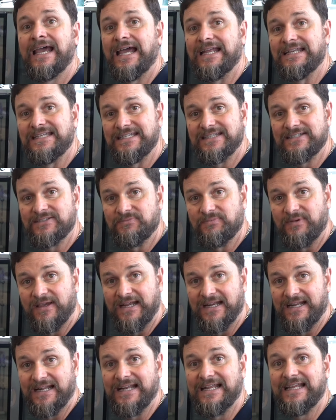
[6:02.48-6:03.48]
and
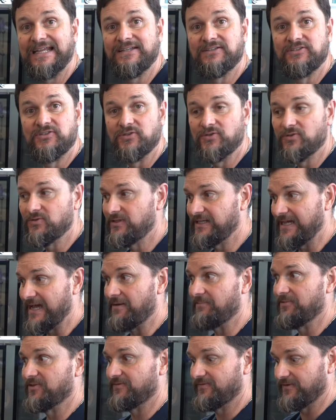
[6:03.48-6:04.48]
dissipate it into the
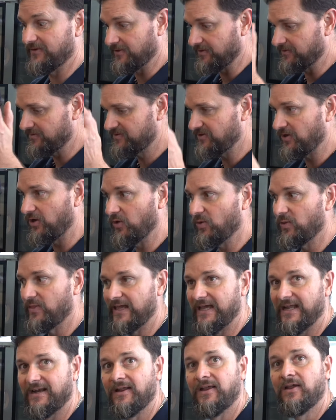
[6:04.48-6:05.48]
atmosphere so
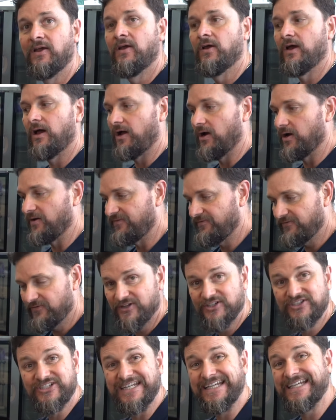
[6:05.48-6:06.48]
that our
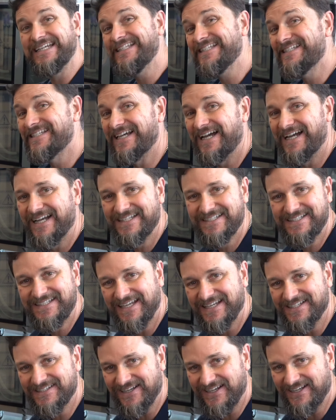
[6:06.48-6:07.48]
fridge inside
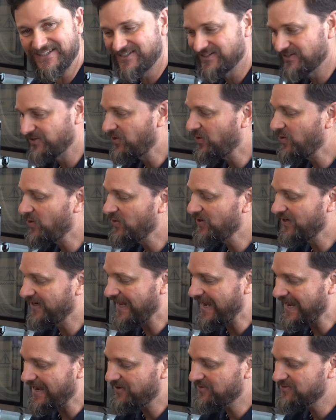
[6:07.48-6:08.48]
stays nice and cold.
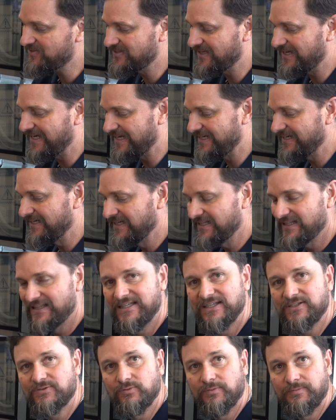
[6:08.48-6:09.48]
Outside,
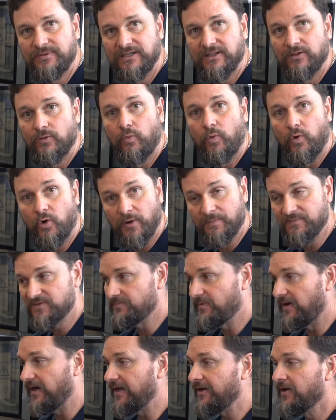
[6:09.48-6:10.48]
this will be the warm
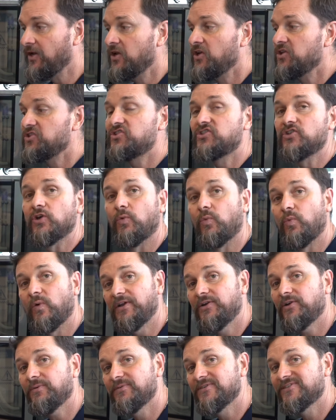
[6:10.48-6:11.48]
spot. So
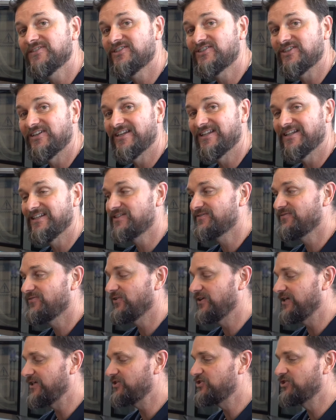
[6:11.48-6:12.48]
when you're positioning this
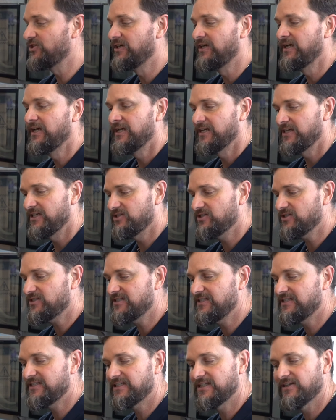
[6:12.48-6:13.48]
fridge, you just
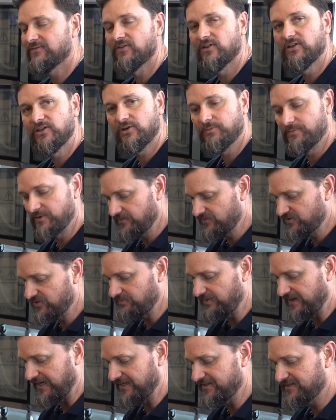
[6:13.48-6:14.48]
need to give a little bit of
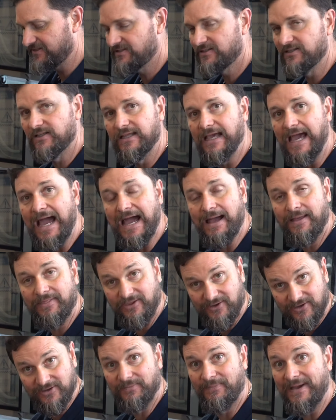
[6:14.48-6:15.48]
space to
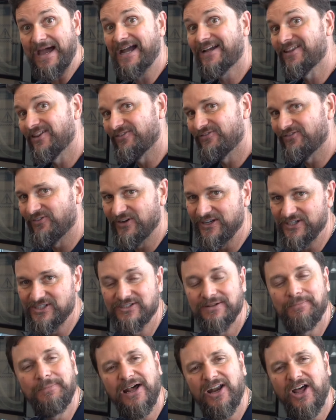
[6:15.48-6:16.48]
the back of the fridge.
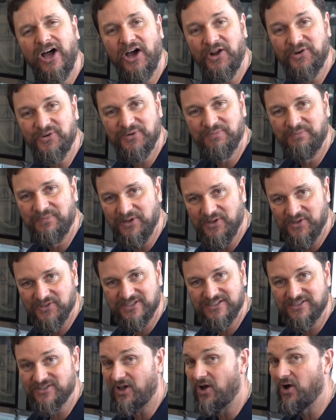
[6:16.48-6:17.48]
About 100
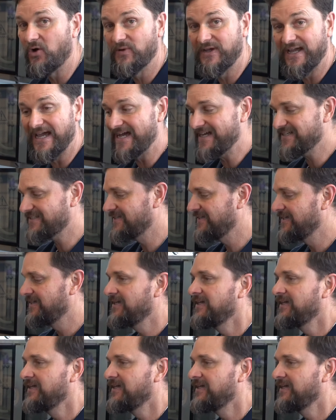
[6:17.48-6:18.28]
mils is all we ask.